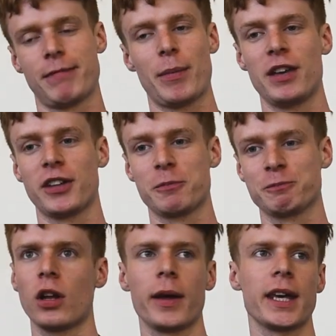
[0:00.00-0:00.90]
Amazing.
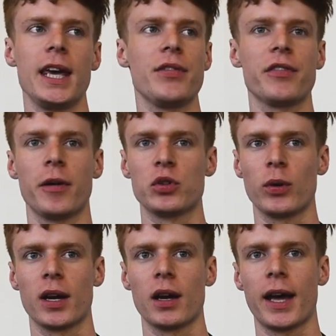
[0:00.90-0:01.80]
So like, even if I'm
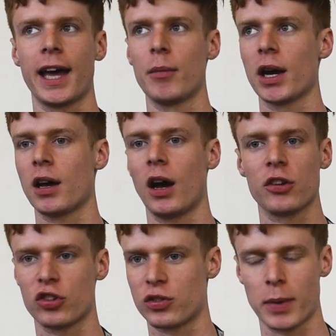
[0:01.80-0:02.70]
doing a
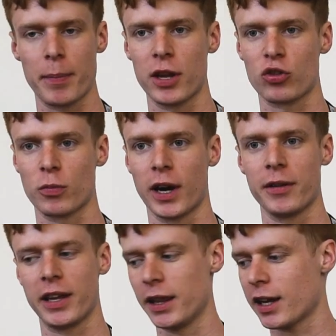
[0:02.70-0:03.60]
cast just in my bedroom,
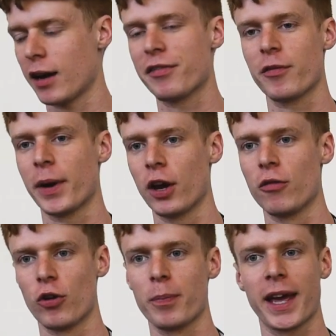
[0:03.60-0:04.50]
right, in the comfort of my
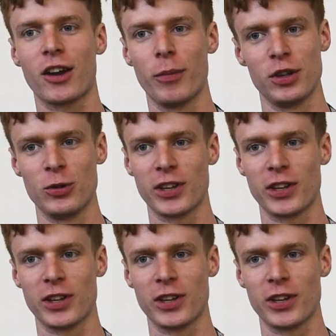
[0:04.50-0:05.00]
own room back home in New